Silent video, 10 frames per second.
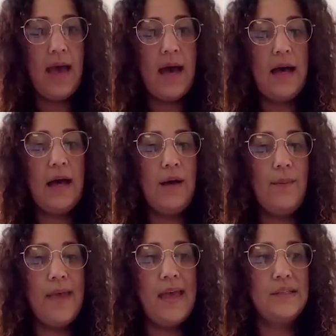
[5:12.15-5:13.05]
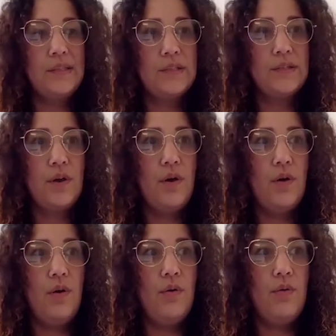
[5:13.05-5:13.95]
And
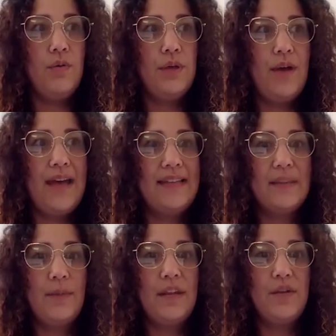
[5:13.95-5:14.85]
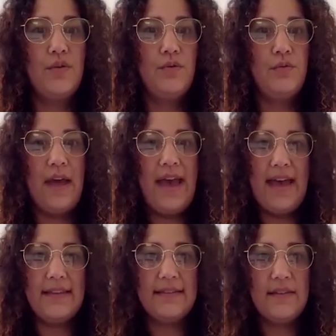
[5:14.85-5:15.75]
so, you know, as somebody who
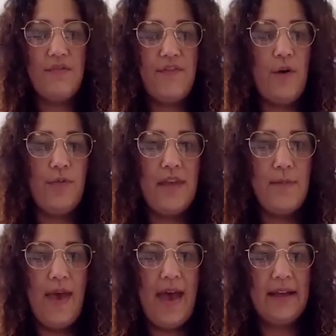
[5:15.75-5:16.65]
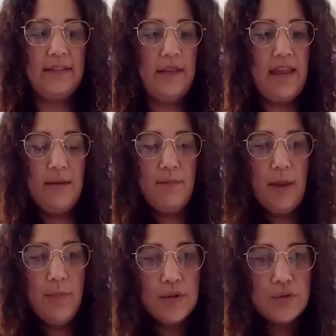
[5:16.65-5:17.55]
has felt the impacts in my
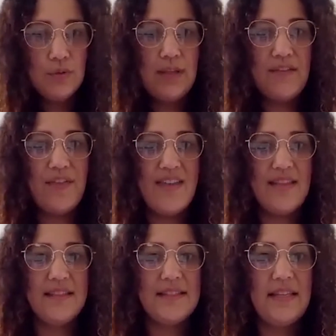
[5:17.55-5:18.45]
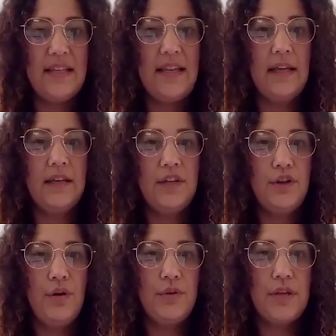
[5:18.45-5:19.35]
personal life, and then seeing, you
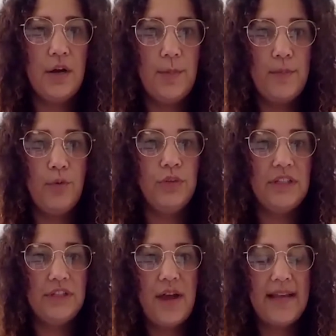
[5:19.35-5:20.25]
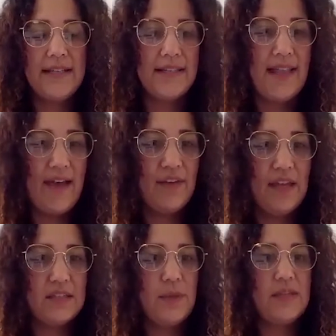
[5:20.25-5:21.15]
know, young people really trying to
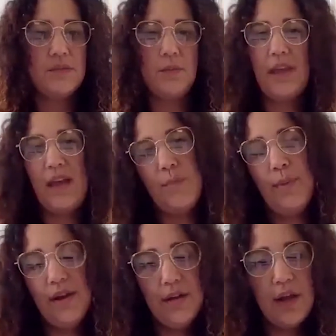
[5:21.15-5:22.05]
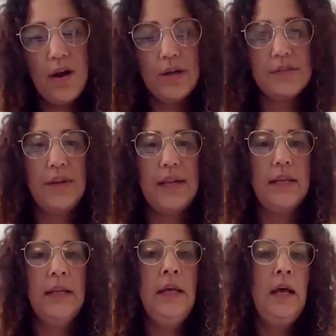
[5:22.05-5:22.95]
navigate spaces where they have a parent
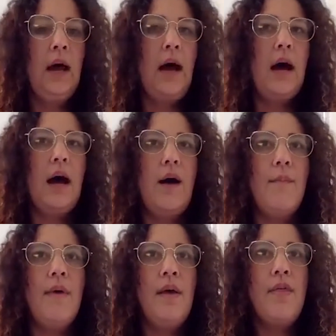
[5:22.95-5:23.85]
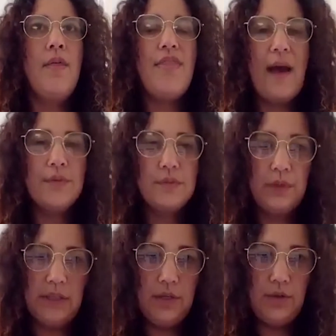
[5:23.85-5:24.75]
incarcerated, that was
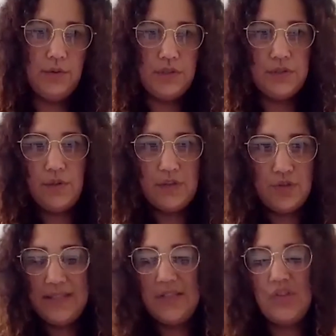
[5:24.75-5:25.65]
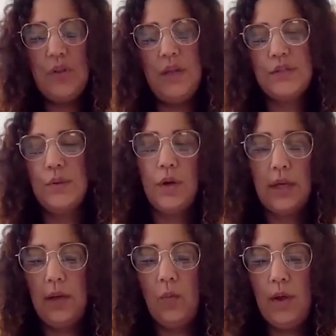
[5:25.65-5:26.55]
really huge. And so the transition then to
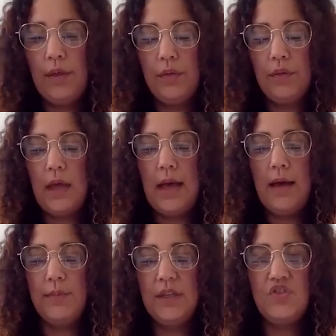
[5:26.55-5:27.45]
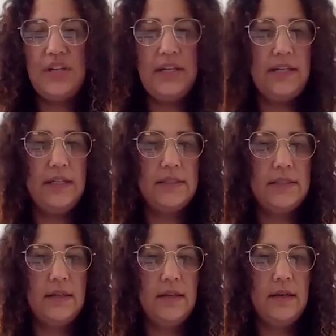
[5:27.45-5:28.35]
working with the GED
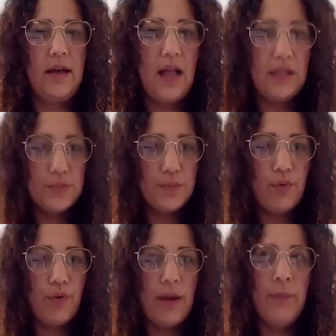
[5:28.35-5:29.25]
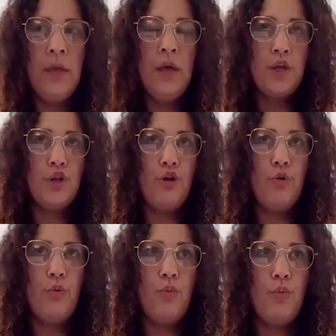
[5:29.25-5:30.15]
to college program, you
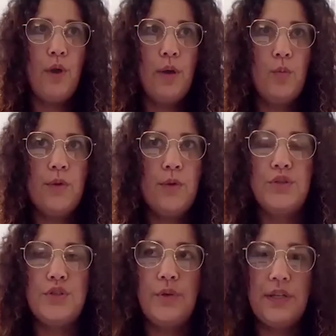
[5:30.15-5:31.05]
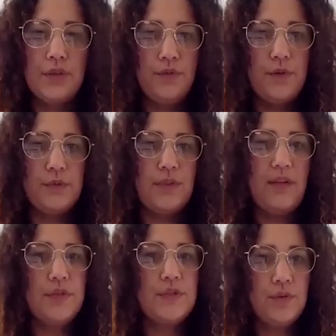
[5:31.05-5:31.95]
know, where we would do interviews with
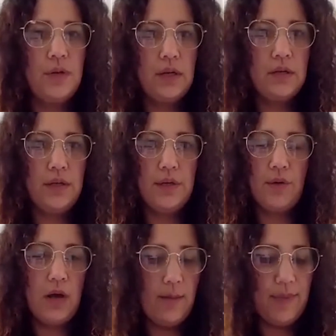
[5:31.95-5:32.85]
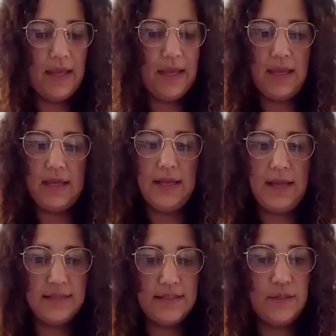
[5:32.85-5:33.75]
every student, you know, coming in,
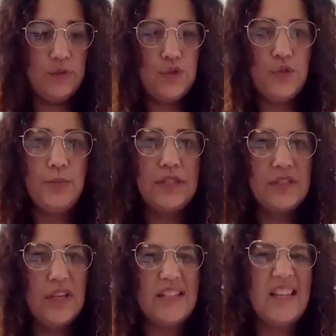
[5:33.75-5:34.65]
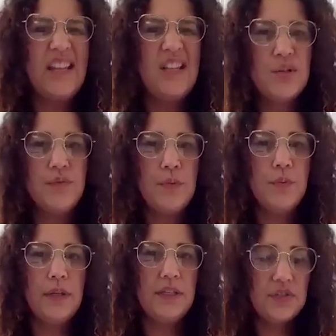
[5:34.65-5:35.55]
and still do, but it's an interview
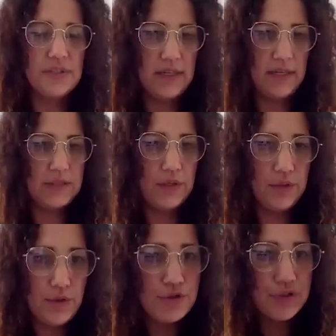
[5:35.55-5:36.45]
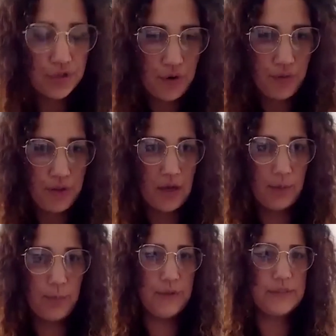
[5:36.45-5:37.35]
really just to get to know the
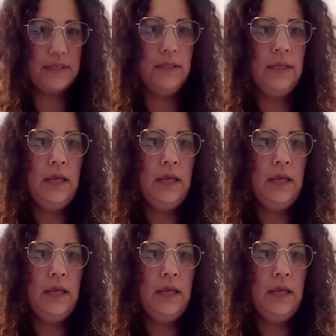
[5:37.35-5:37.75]
young person.